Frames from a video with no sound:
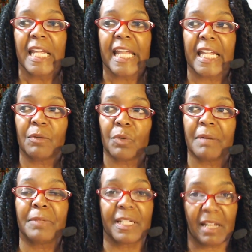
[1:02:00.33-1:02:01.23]
It, I
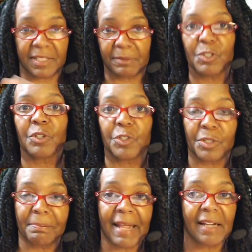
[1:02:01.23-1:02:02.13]
mean, as you know, you're the
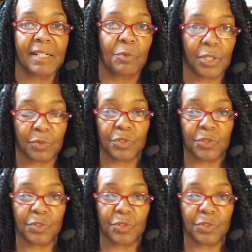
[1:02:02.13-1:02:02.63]
parent, it works with